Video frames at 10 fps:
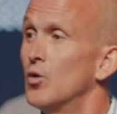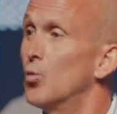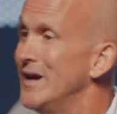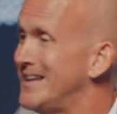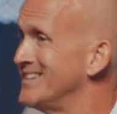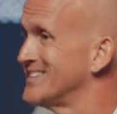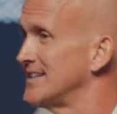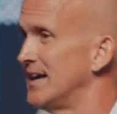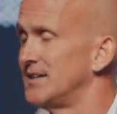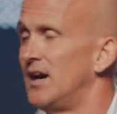weakness
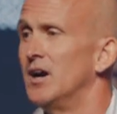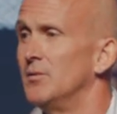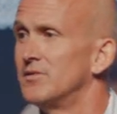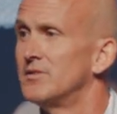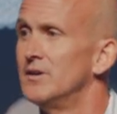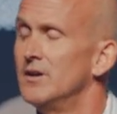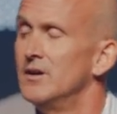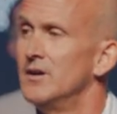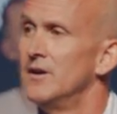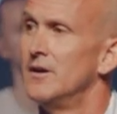at times,
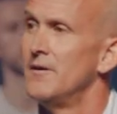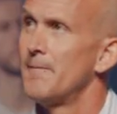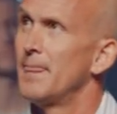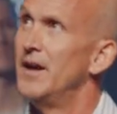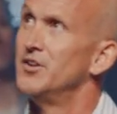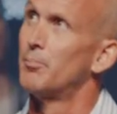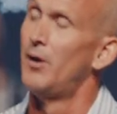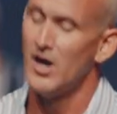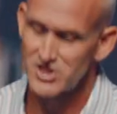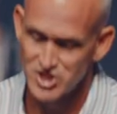and your
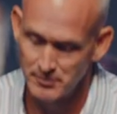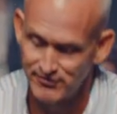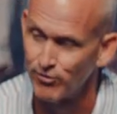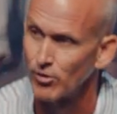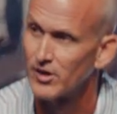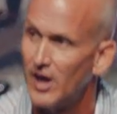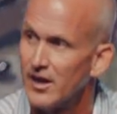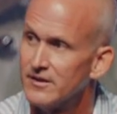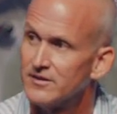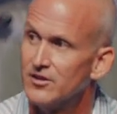posture before God
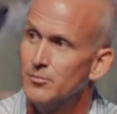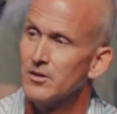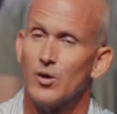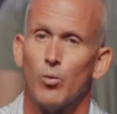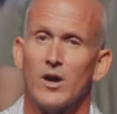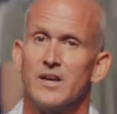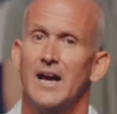is humility? Where are you